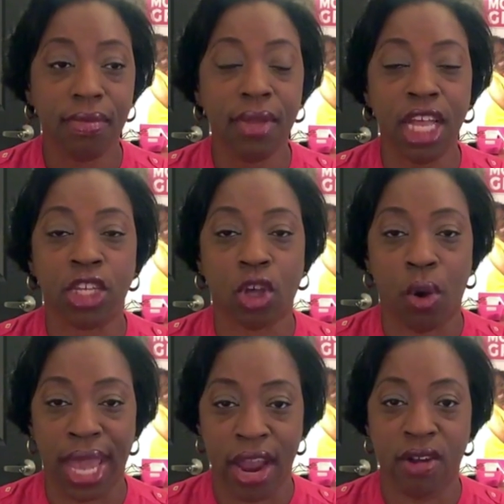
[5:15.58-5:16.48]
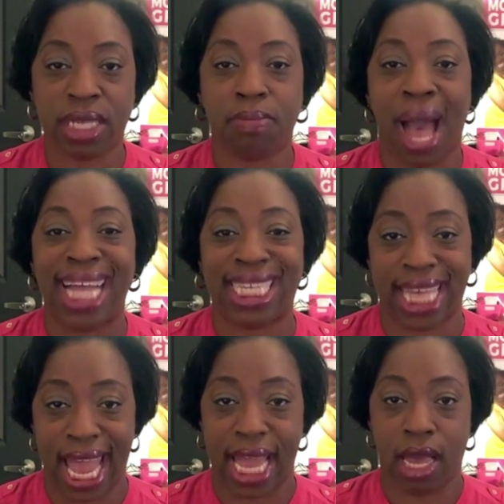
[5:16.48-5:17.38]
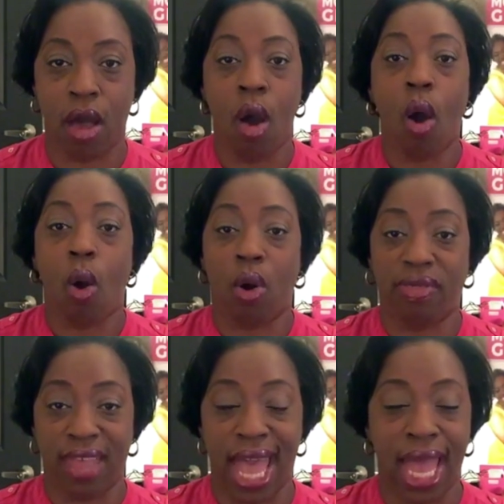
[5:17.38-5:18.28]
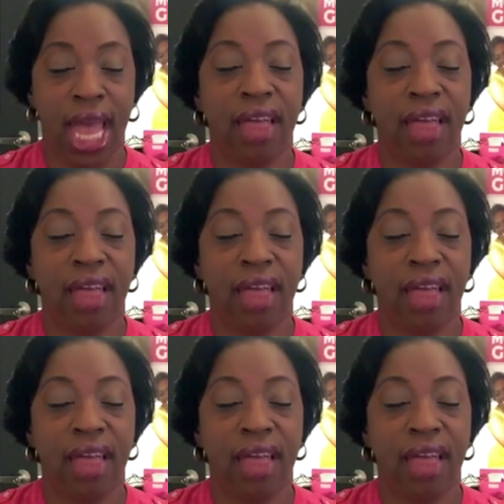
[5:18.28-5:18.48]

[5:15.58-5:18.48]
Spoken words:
So here is my take on that.